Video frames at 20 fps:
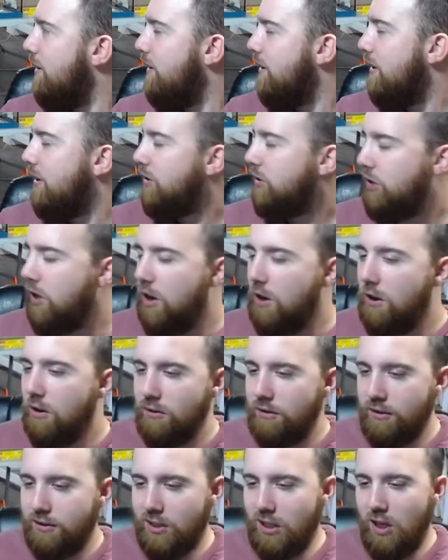
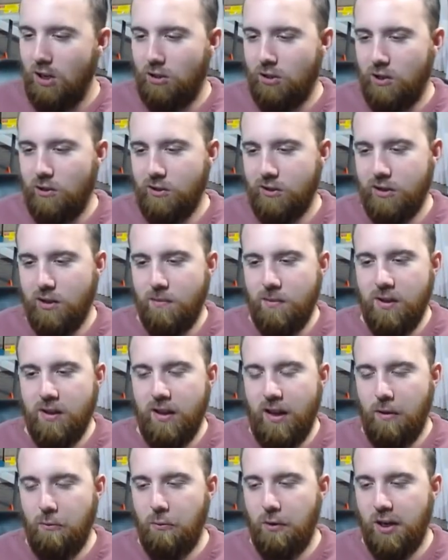So CO2 is something
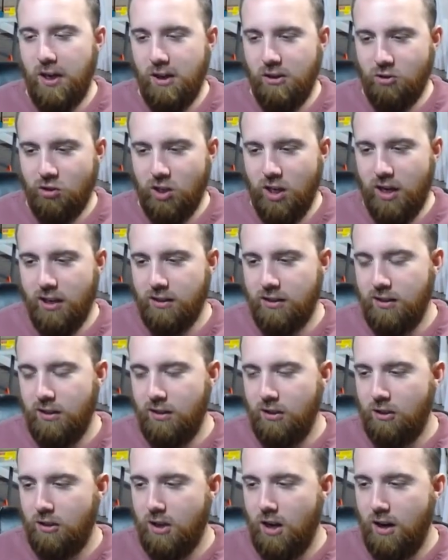that we inject
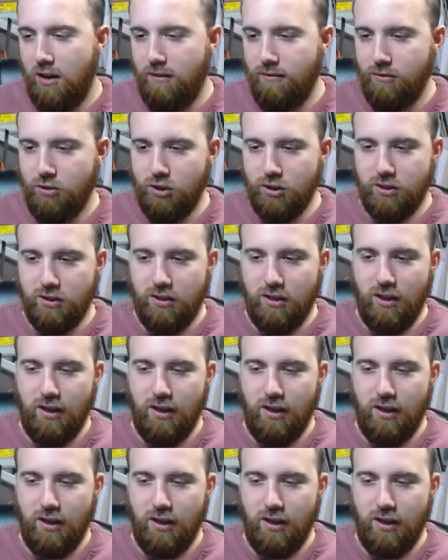to kind of just